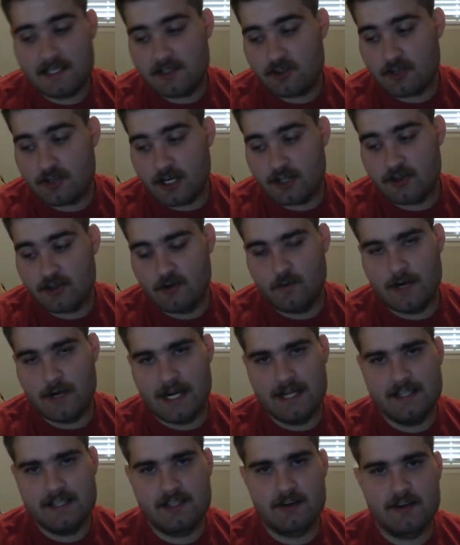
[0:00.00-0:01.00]

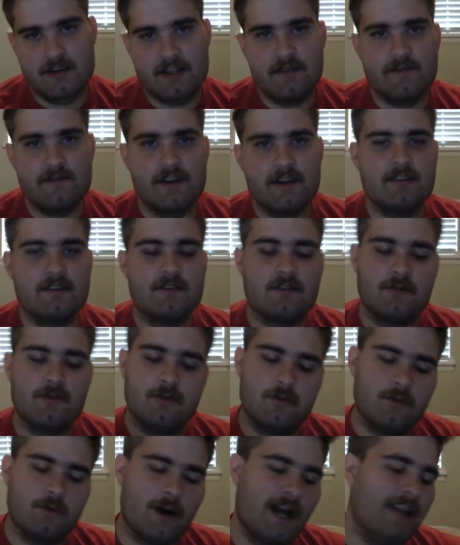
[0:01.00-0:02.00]
structure-wise, you're given
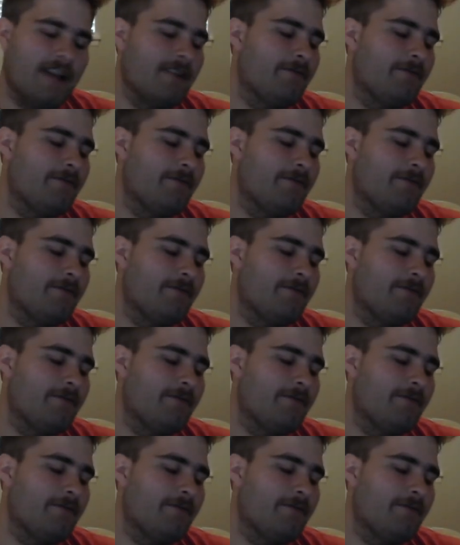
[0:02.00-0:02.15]
quite